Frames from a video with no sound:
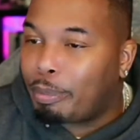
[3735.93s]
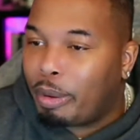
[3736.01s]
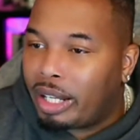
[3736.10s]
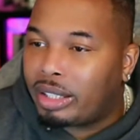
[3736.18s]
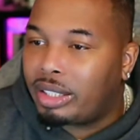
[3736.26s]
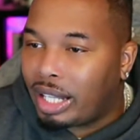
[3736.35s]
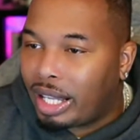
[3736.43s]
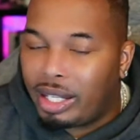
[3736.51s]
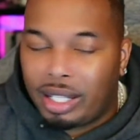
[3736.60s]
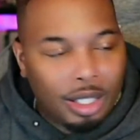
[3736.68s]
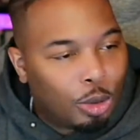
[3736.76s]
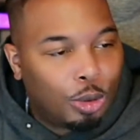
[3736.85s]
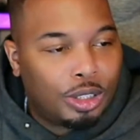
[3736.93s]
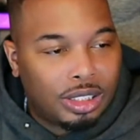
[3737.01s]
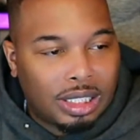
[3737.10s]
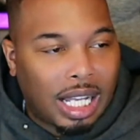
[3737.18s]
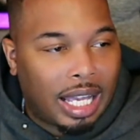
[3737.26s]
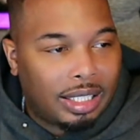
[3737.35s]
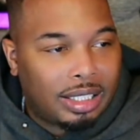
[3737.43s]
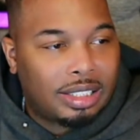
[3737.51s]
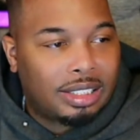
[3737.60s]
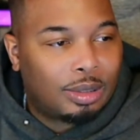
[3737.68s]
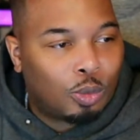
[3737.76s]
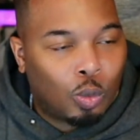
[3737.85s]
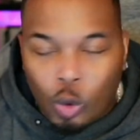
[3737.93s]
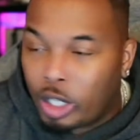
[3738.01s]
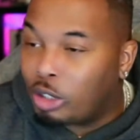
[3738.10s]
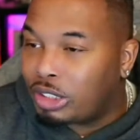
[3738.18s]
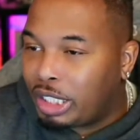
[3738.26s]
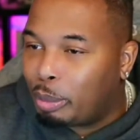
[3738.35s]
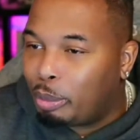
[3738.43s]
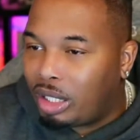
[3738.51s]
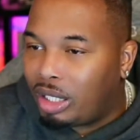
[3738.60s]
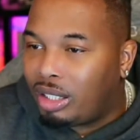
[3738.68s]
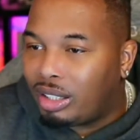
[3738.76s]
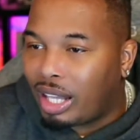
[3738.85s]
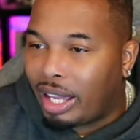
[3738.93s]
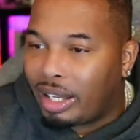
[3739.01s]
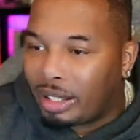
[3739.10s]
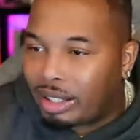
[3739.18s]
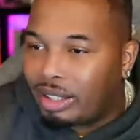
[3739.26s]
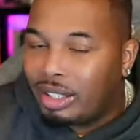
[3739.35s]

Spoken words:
Panther lady who is like just royalty to me, like,